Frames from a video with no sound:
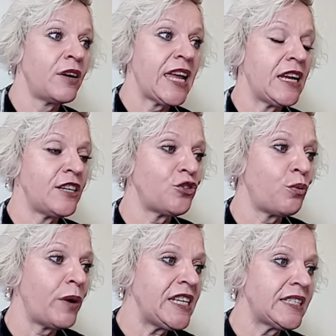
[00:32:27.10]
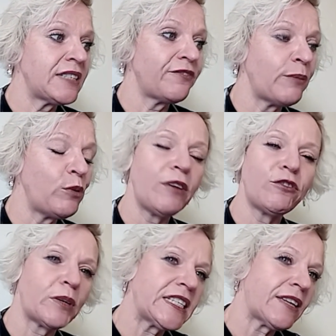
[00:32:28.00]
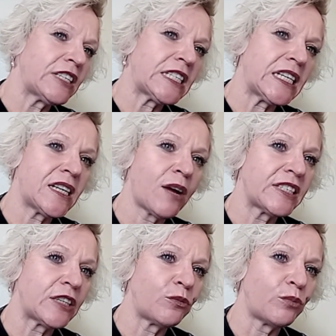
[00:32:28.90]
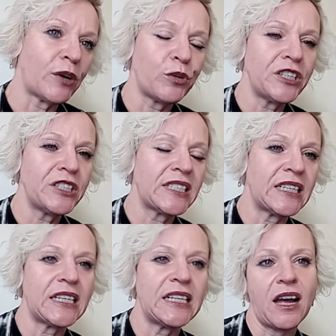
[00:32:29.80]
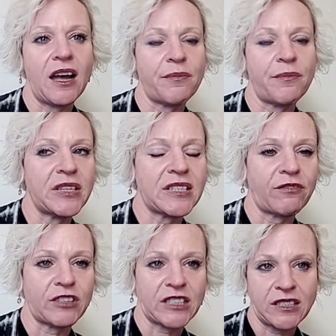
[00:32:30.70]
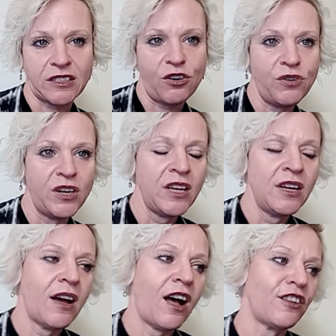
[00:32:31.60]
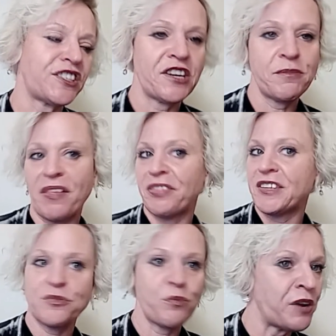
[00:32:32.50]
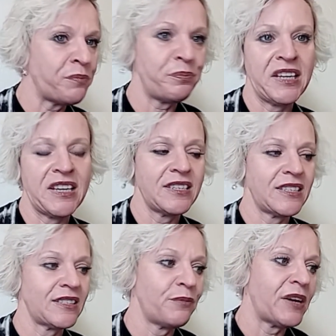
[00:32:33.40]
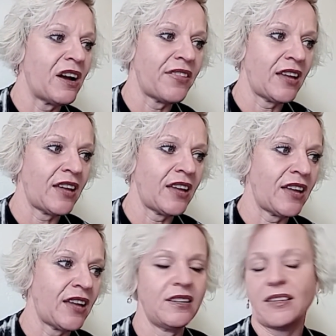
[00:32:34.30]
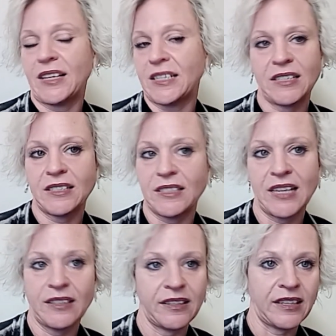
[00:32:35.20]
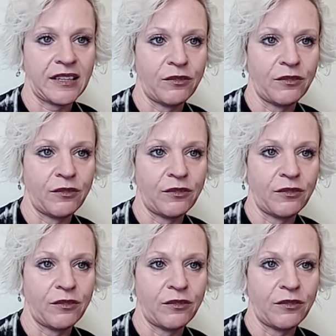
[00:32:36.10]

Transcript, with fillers: In February of 2017, I was in Redwood City, San Francisco. I'll just tell you about this one, because beyond that, it, like I said, it's a daily thing.